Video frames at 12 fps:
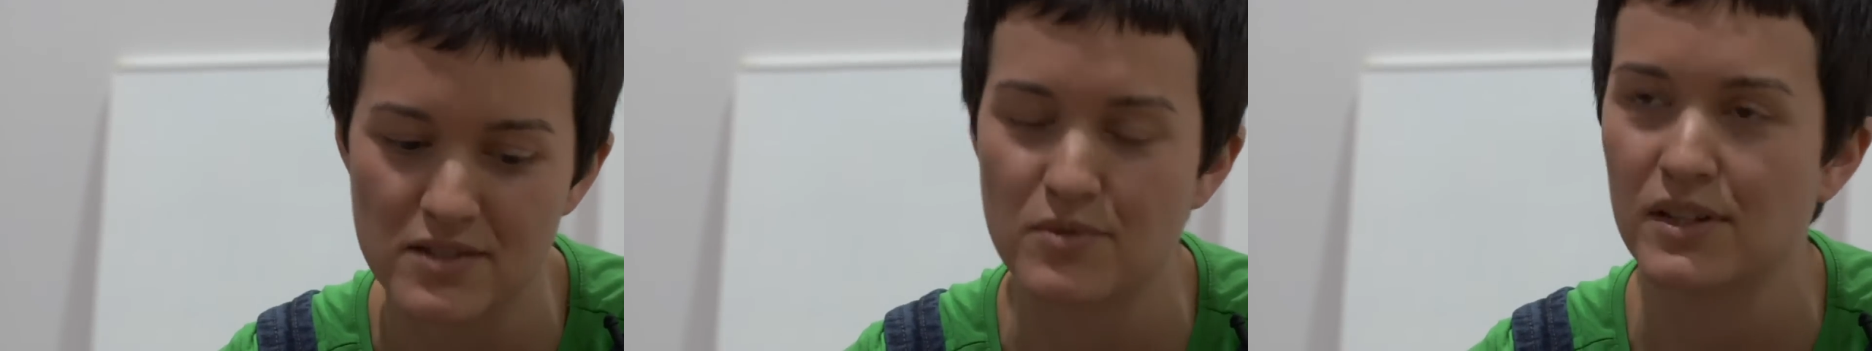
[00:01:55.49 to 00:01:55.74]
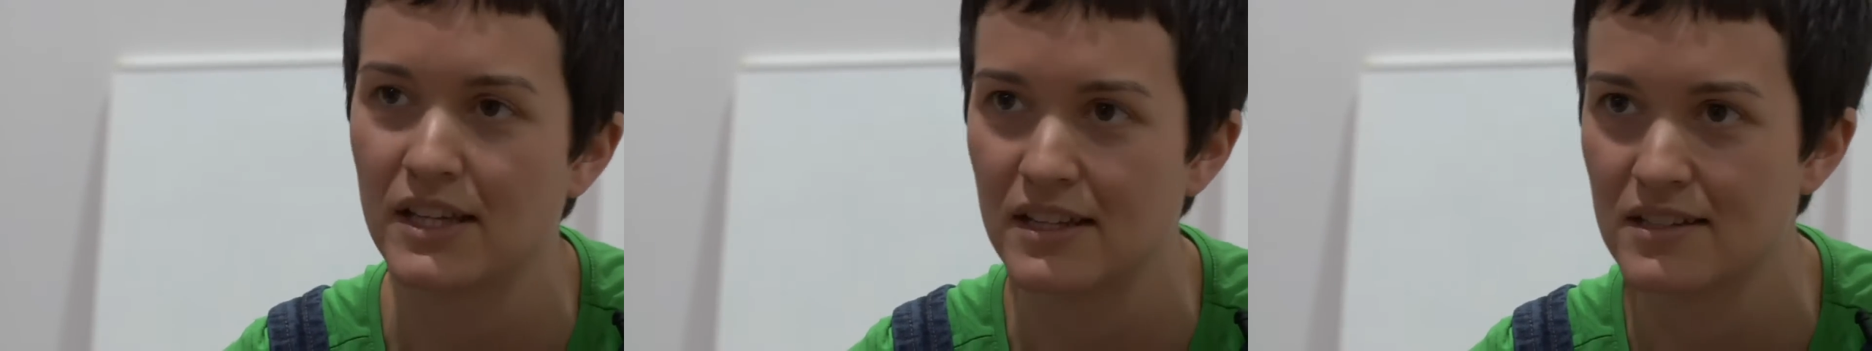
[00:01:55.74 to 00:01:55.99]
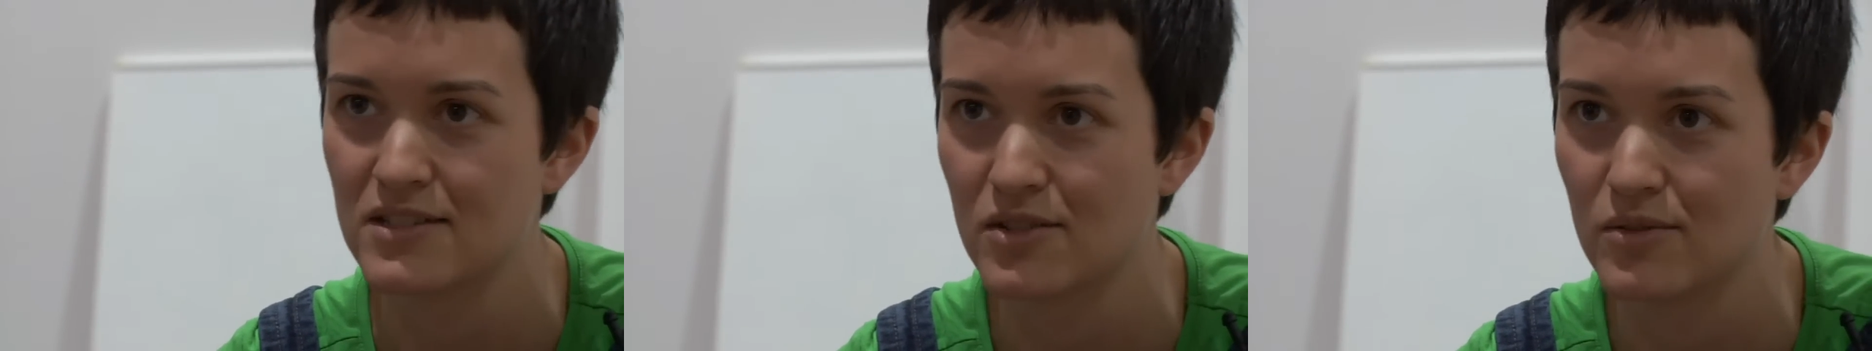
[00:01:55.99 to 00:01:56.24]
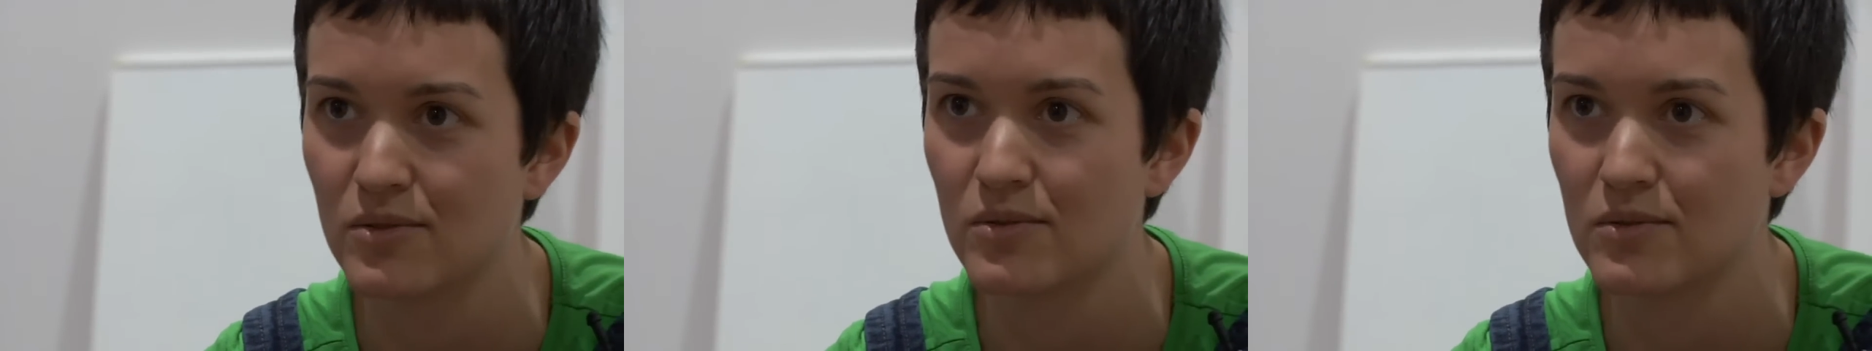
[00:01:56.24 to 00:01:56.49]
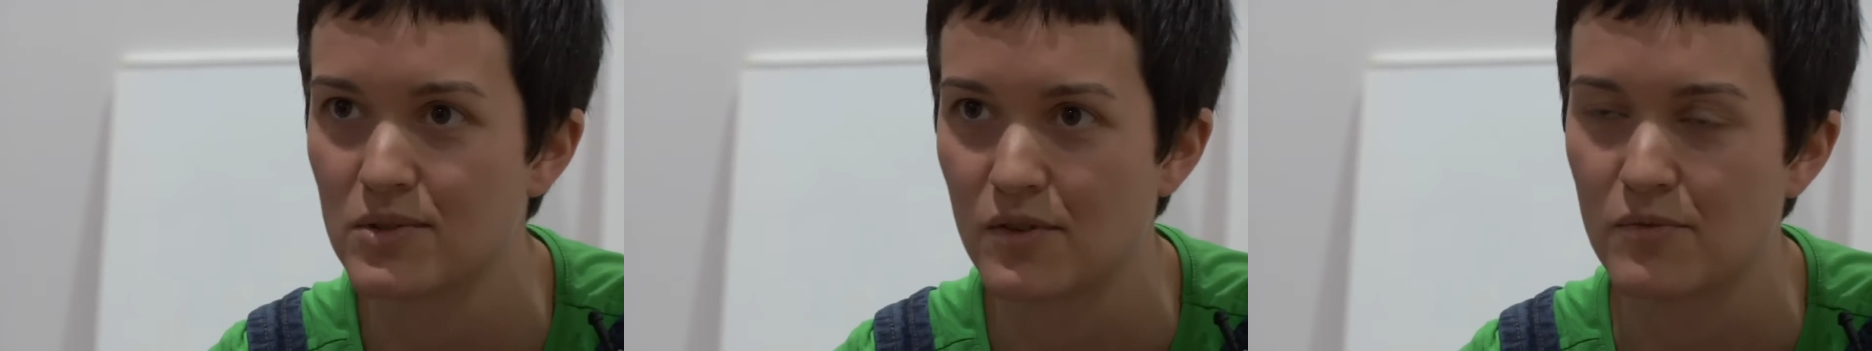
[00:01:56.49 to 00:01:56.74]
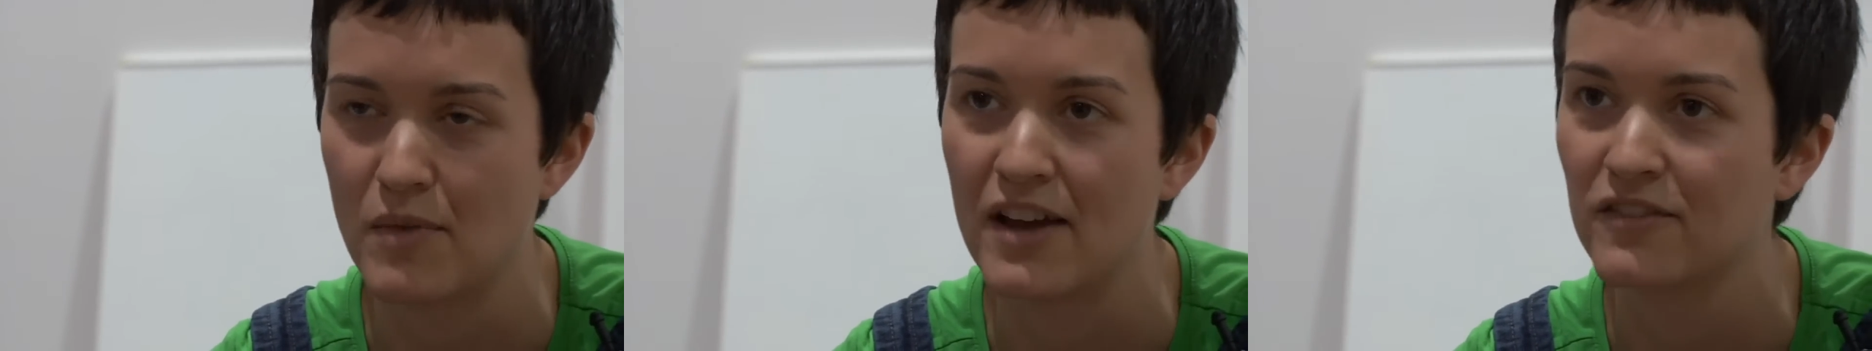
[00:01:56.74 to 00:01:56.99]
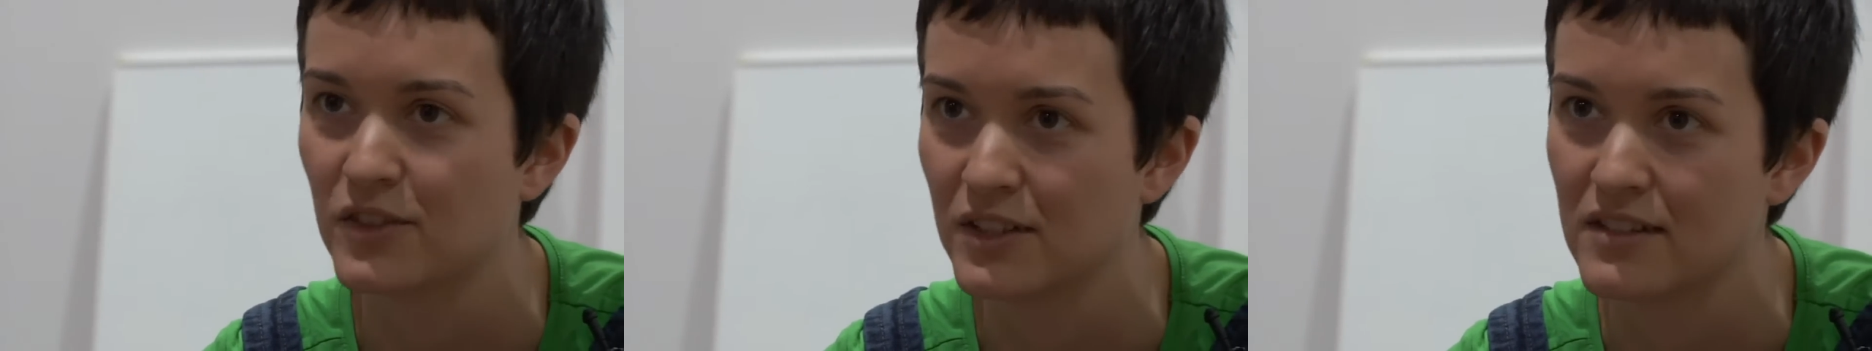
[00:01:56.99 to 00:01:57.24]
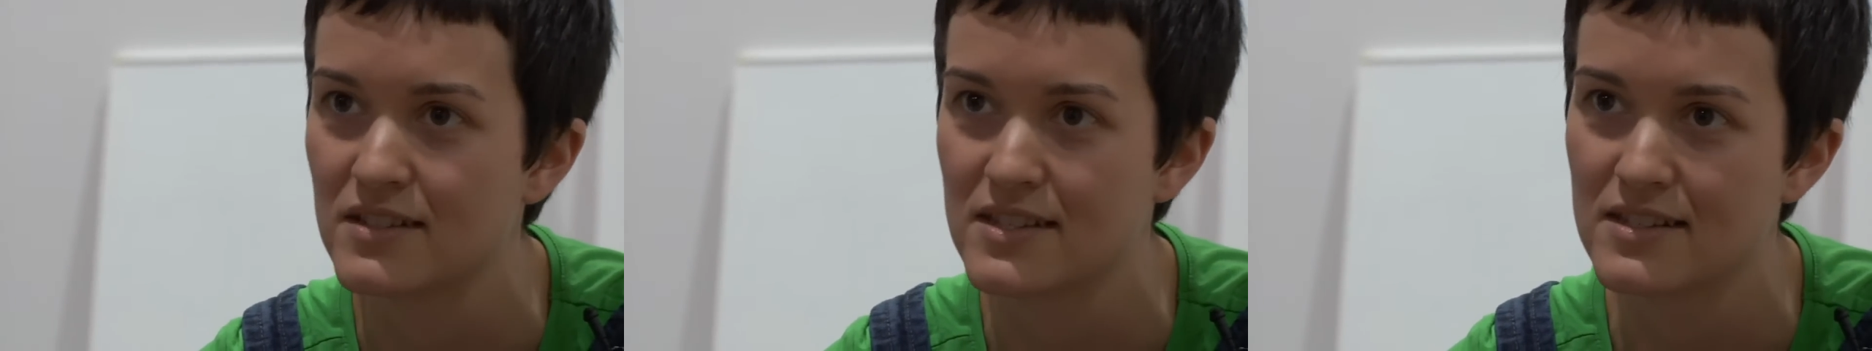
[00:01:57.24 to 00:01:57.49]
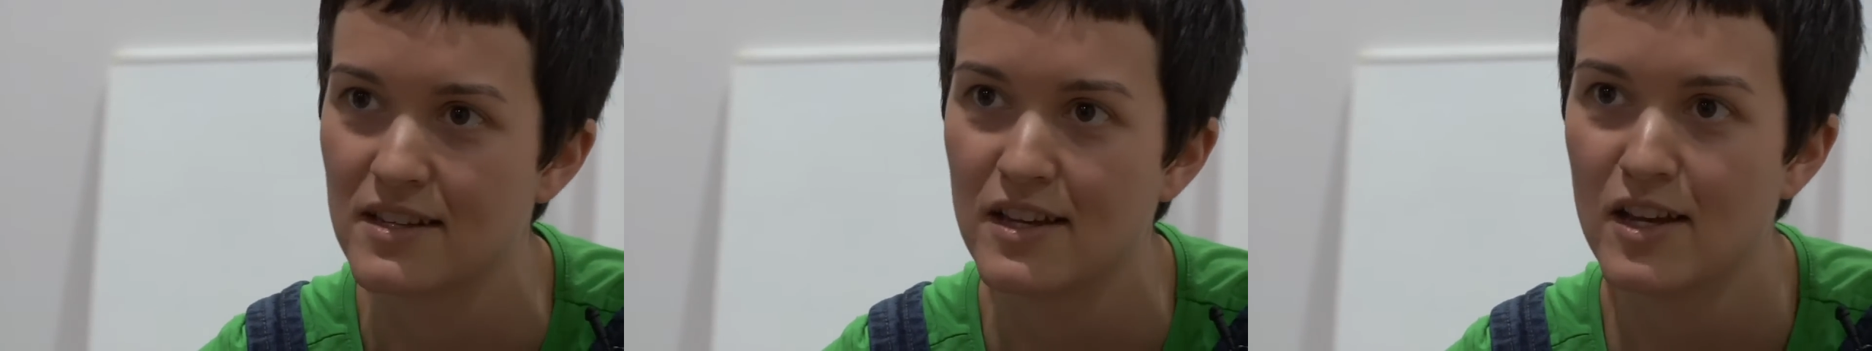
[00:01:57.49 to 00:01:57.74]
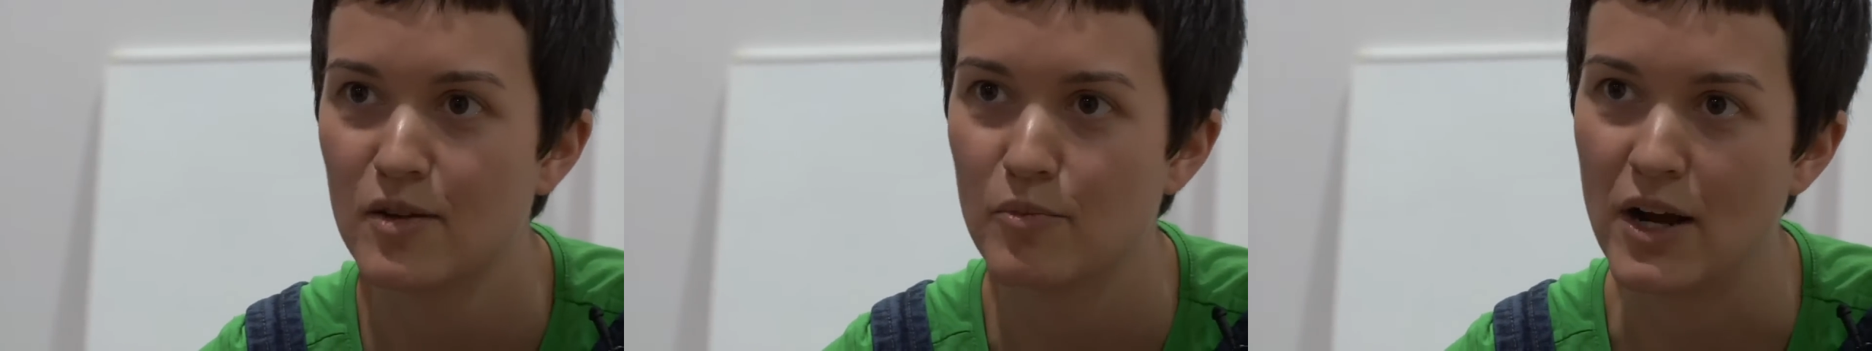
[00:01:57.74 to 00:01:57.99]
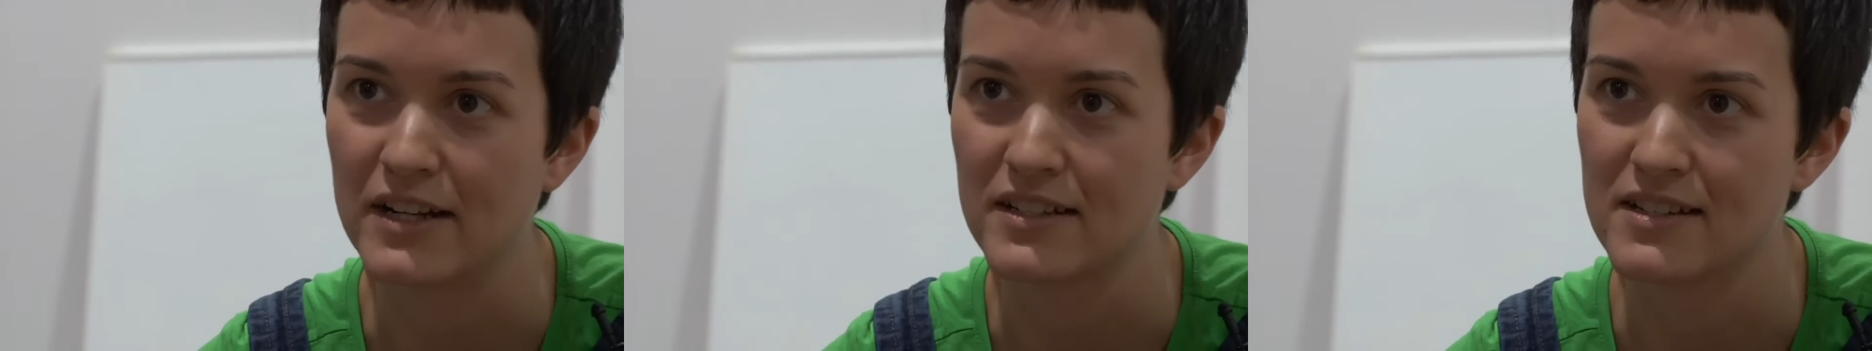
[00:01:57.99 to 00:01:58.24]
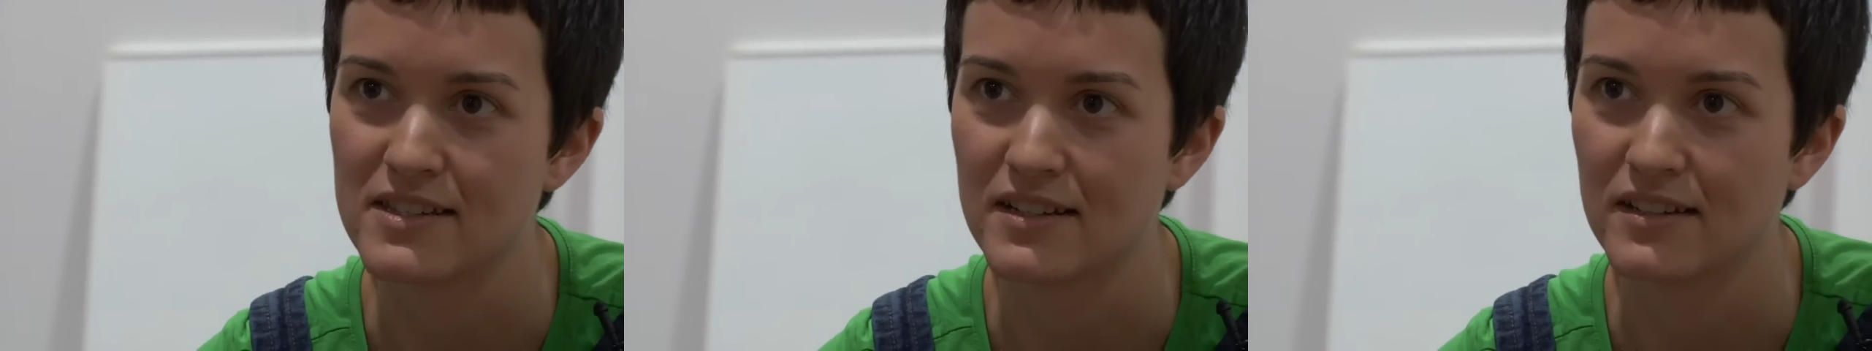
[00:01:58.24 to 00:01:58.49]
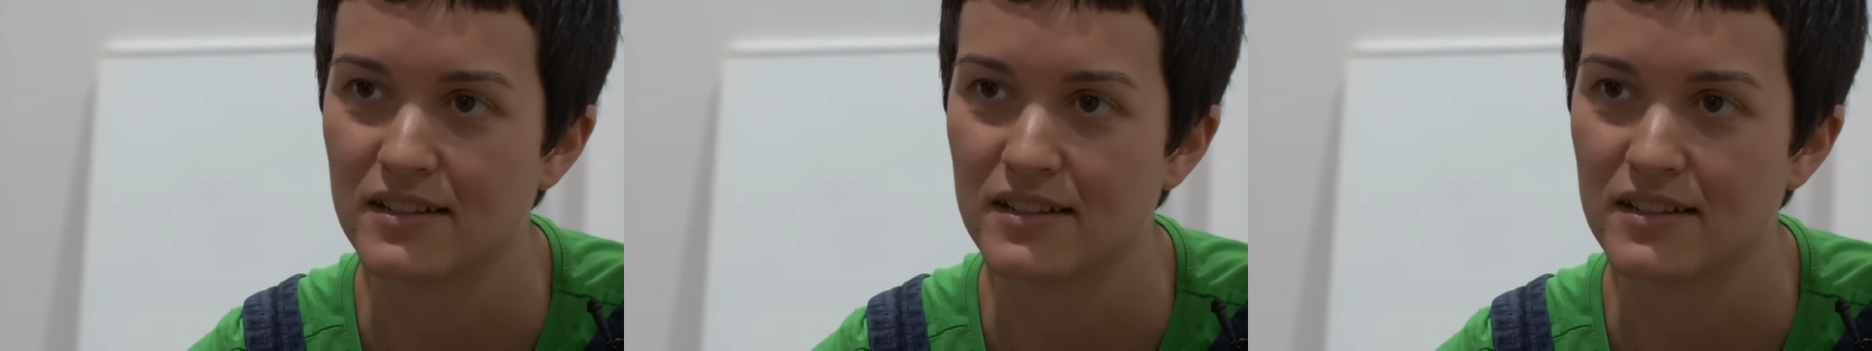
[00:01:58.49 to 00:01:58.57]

related to sort of mindfulness practice